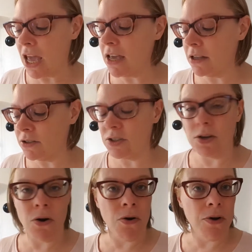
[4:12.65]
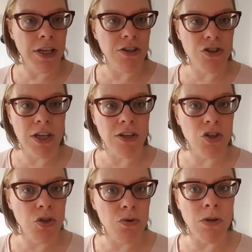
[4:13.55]
and so each get
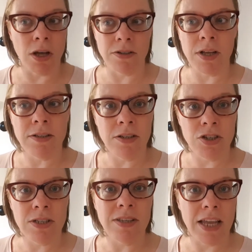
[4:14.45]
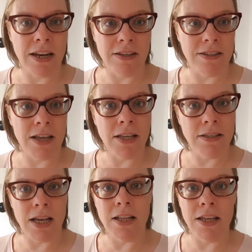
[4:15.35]
2 long sausages and a
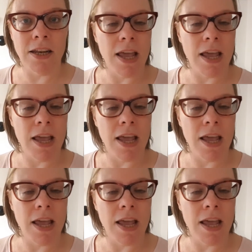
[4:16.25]
side salad,